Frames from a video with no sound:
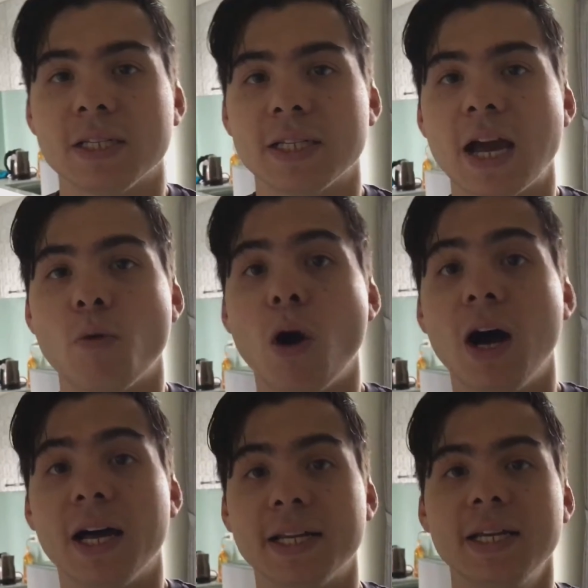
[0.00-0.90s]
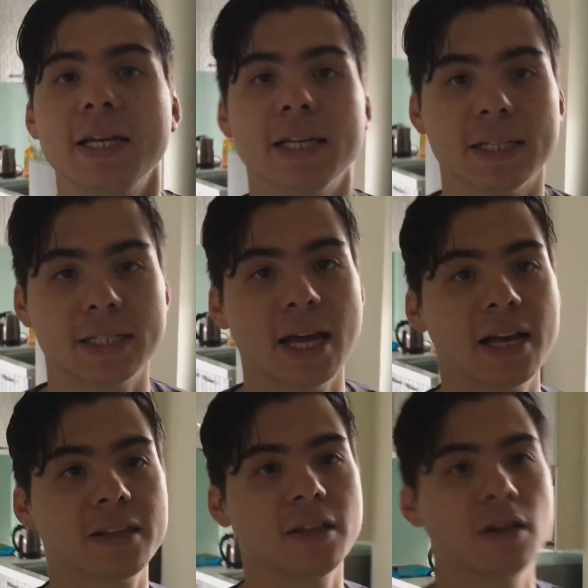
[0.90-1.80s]
in Taiwan is
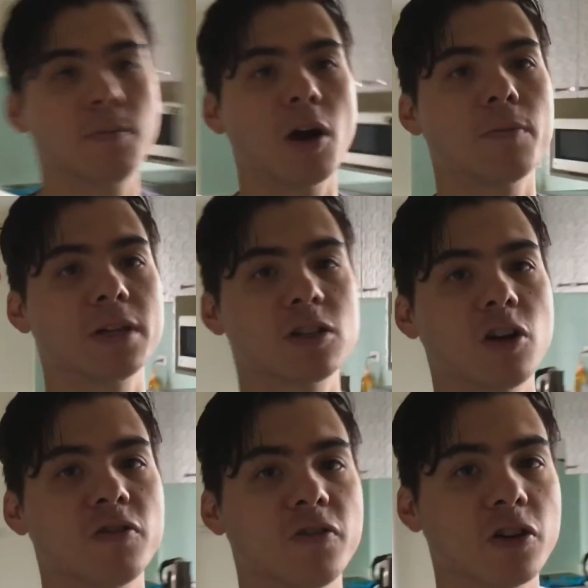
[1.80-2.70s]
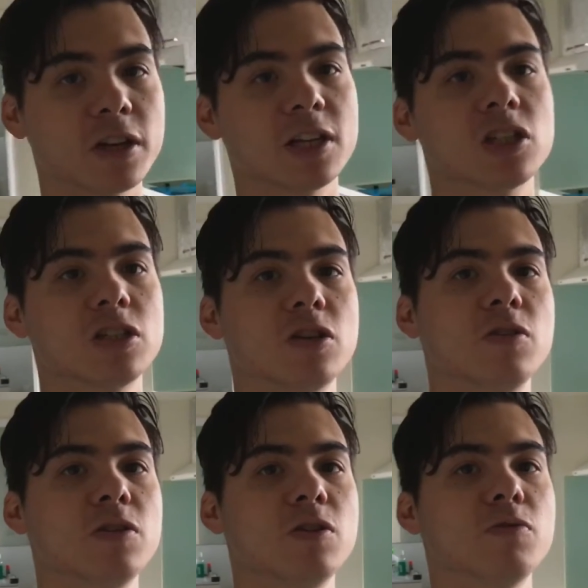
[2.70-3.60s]
that the apartments are furnished,
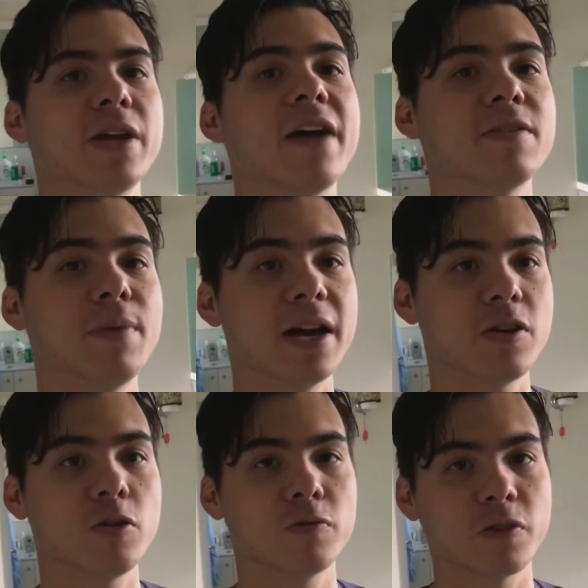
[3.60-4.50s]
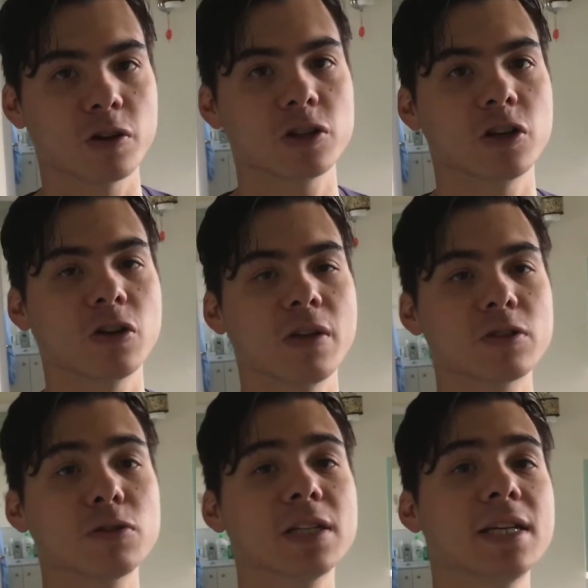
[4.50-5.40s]
so you don't really have to buy your own furniture.
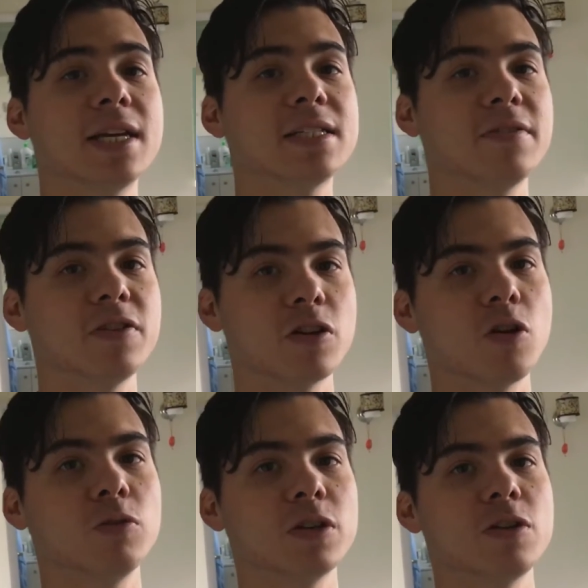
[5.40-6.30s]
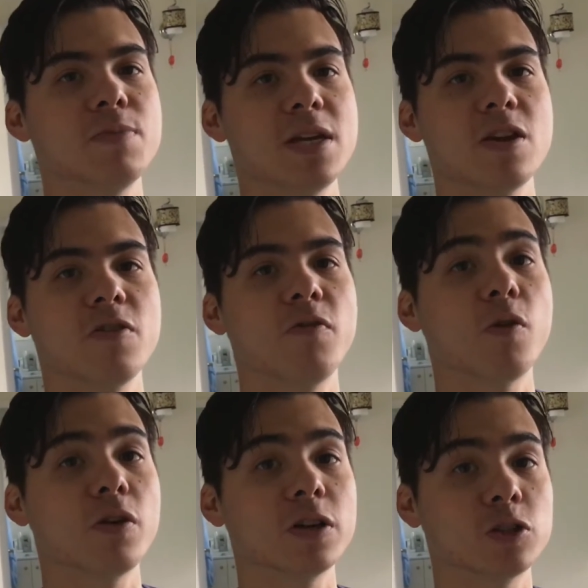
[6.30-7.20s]
That's really nice if you're only going to be here
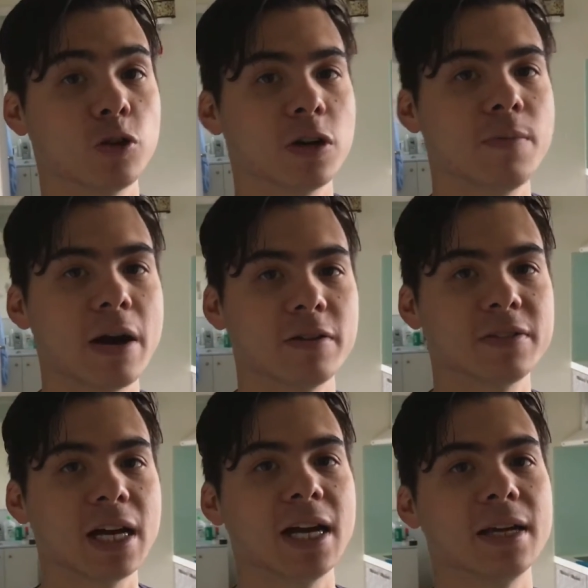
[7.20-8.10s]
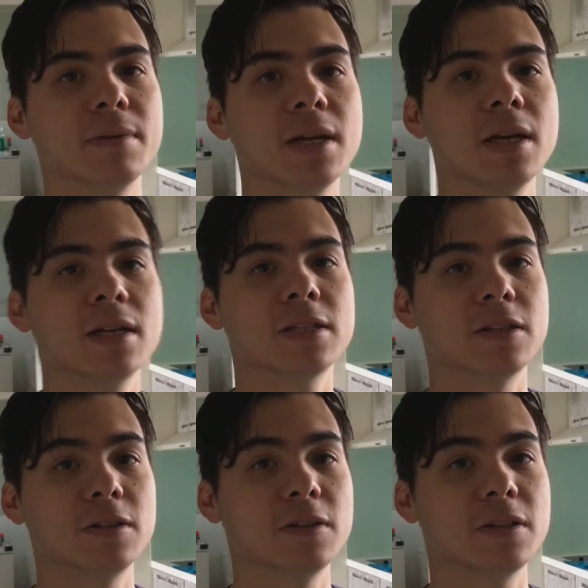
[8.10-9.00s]
for a short amount of time.
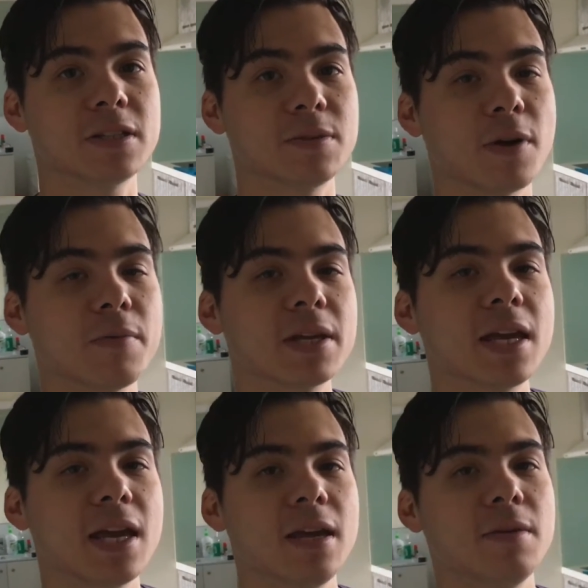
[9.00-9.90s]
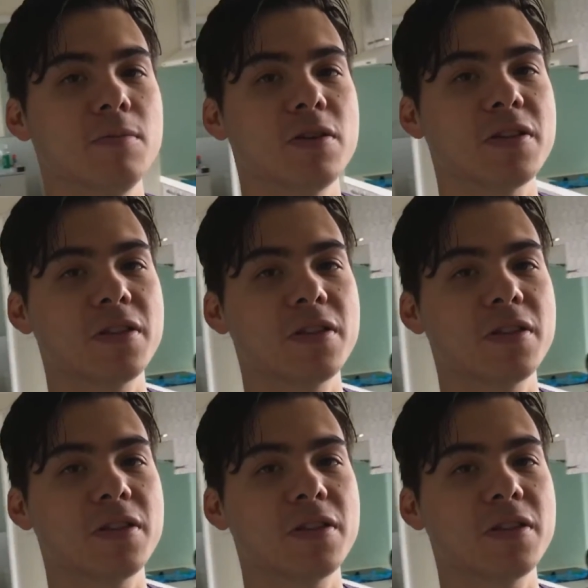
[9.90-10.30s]
So this apartment came with